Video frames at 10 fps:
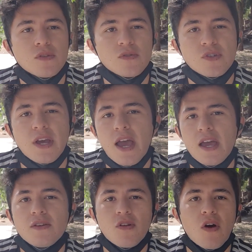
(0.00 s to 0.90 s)
you say,
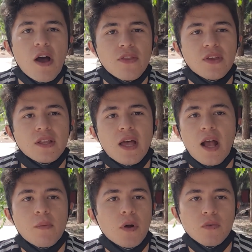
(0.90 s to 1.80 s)
hey, I think that
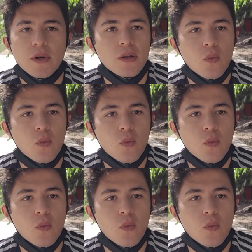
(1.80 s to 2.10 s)
I'm already